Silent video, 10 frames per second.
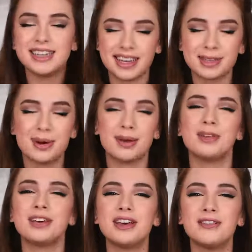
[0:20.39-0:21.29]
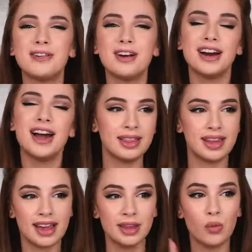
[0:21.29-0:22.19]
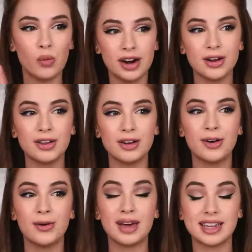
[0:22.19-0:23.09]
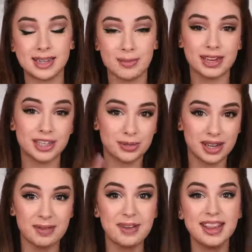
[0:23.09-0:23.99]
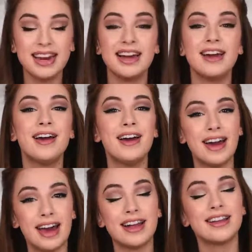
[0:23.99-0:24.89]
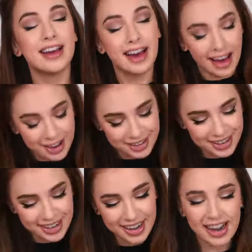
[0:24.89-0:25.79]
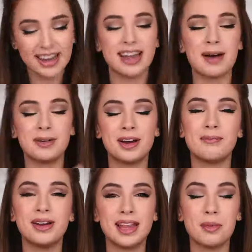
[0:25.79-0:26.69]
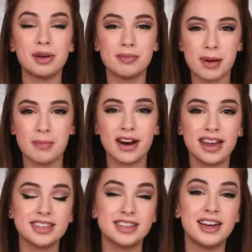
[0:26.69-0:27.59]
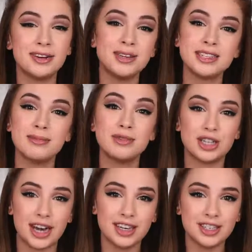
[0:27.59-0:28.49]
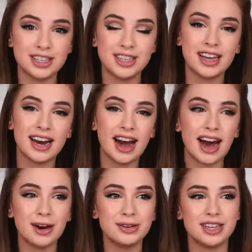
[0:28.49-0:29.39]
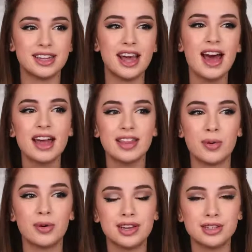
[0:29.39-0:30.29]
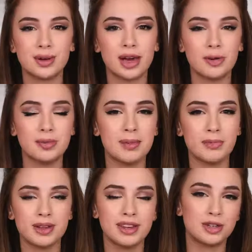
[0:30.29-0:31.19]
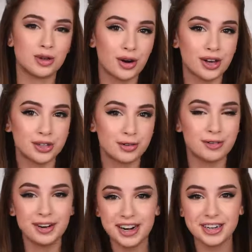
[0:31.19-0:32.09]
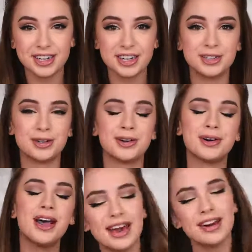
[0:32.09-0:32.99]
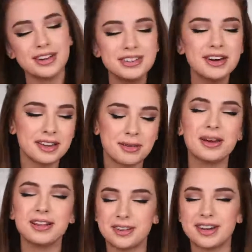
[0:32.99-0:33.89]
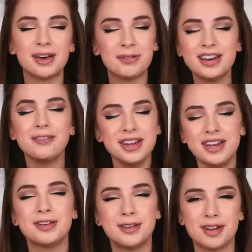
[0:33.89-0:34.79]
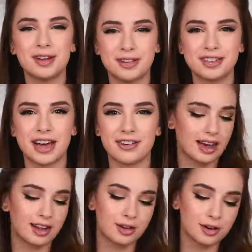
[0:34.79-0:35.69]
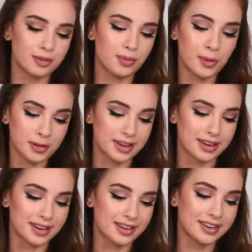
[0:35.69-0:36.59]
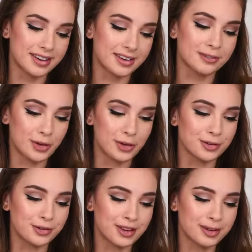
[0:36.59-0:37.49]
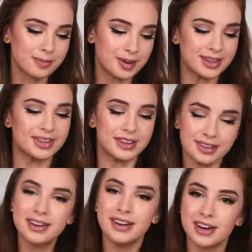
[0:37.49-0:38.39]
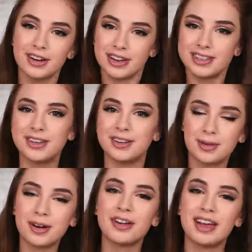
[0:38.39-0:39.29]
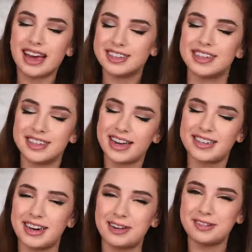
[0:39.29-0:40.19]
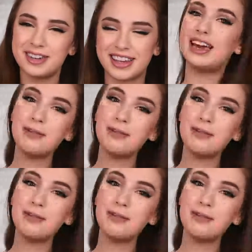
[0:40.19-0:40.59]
That's what I'm looking for. And then we're gonna go get some lunch with Dimitri, and after that I'm gonna meet up with my parents. They're doing some changes in their house and they want us to help them with the choice of furniture, so it's going to be a long day. We need to do a lot of stuff, a lot of walking involved, but that's good. We're gonna exercise a little bit.